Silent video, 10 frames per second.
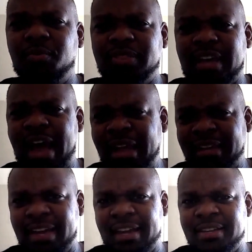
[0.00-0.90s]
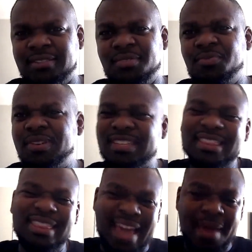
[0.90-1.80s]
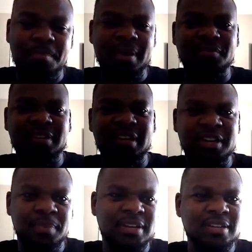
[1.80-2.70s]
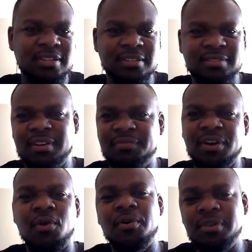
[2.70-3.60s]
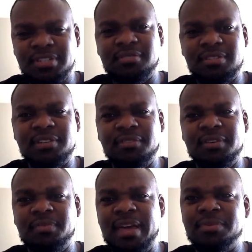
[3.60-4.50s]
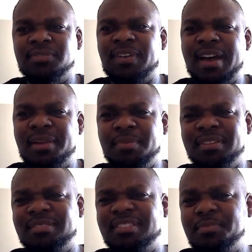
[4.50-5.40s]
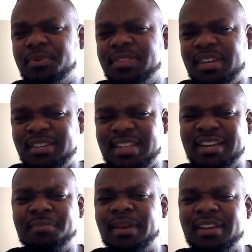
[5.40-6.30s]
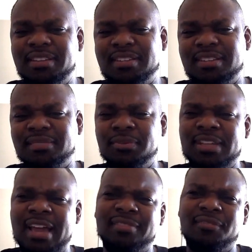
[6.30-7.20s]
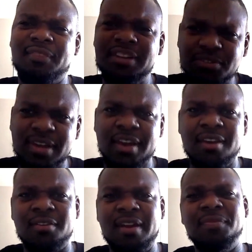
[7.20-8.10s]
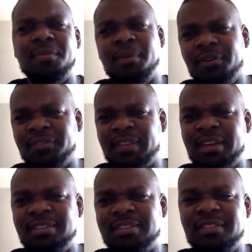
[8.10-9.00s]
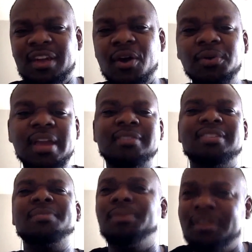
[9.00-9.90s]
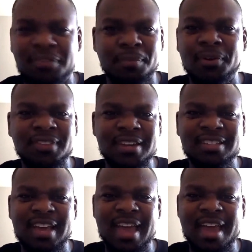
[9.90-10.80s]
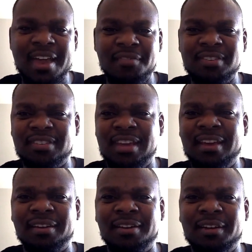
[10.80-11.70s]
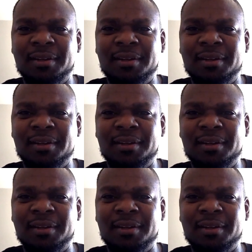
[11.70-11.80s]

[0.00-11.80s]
with the holidays, wasn't that big of a deal because of the origins of them. That was fine. But simple things that didn't make any sense was like the facial hair and the birthdays. The only example of the birthdays they have is that